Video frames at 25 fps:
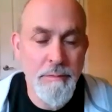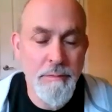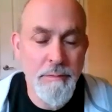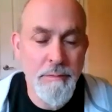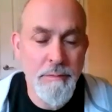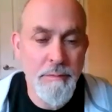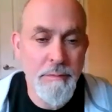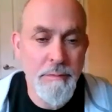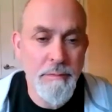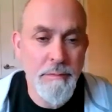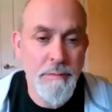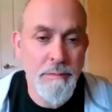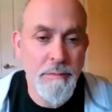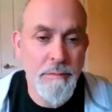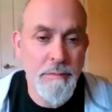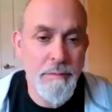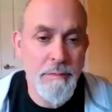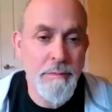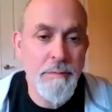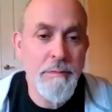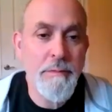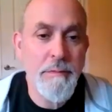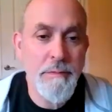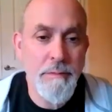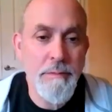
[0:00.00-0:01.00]

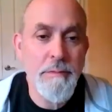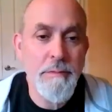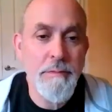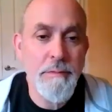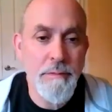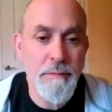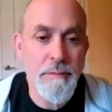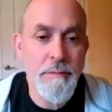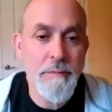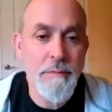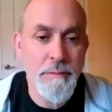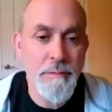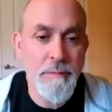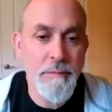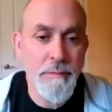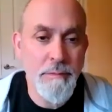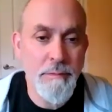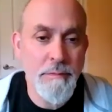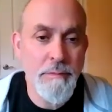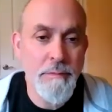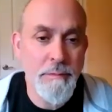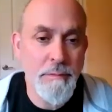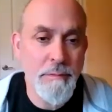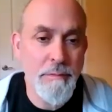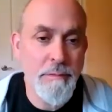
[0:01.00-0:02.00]

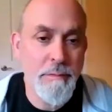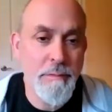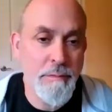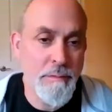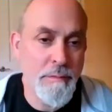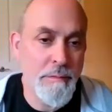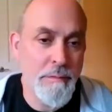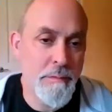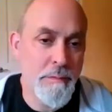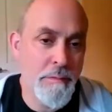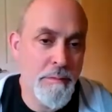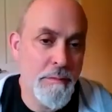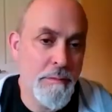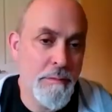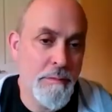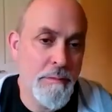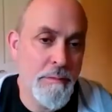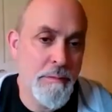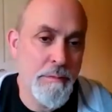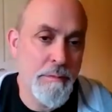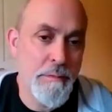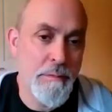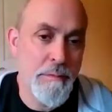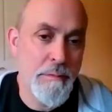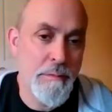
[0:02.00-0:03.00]

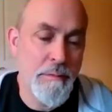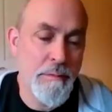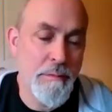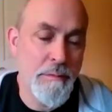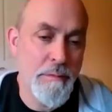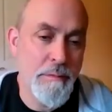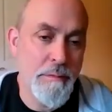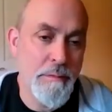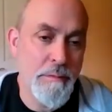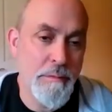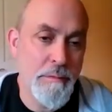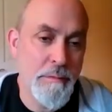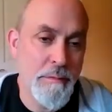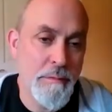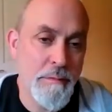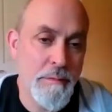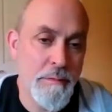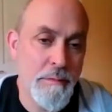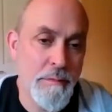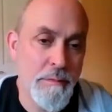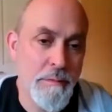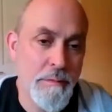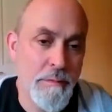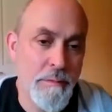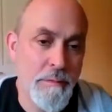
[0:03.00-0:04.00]

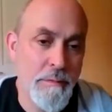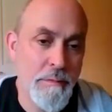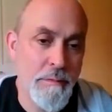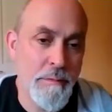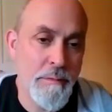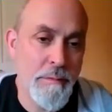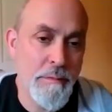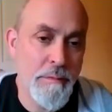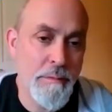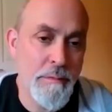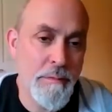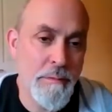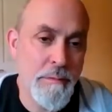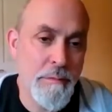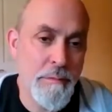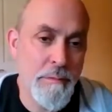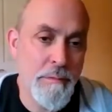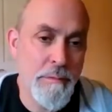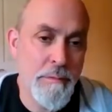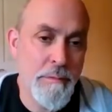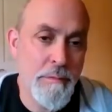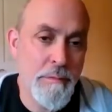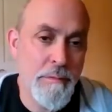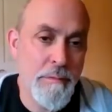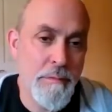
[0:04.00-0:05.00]

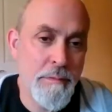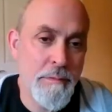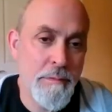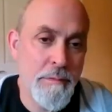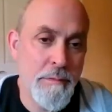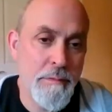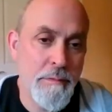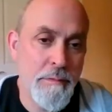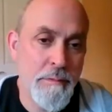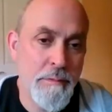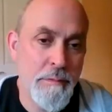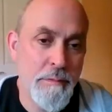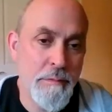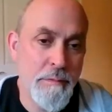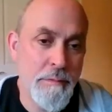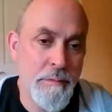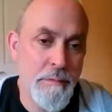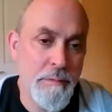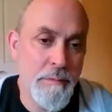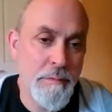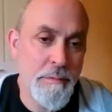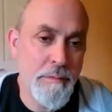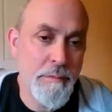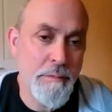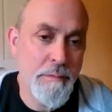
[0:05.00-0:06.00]

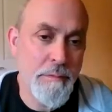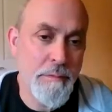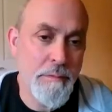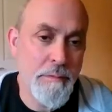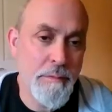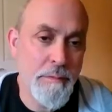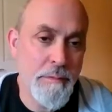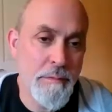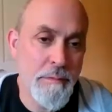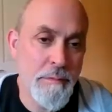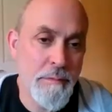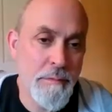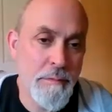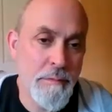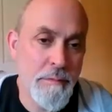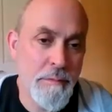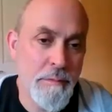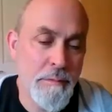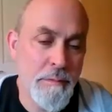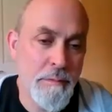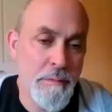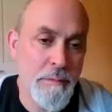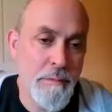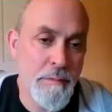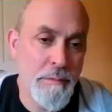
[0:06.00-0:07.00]

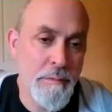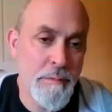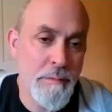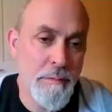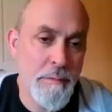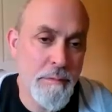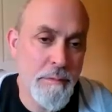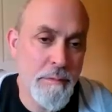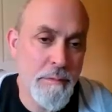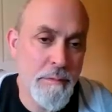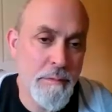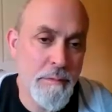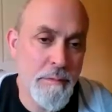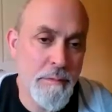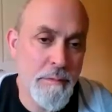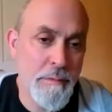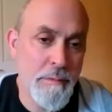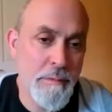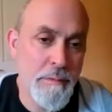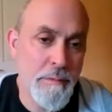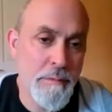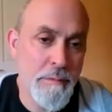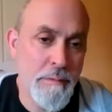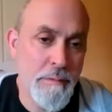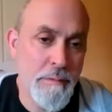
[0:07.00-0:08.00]
(not speaking)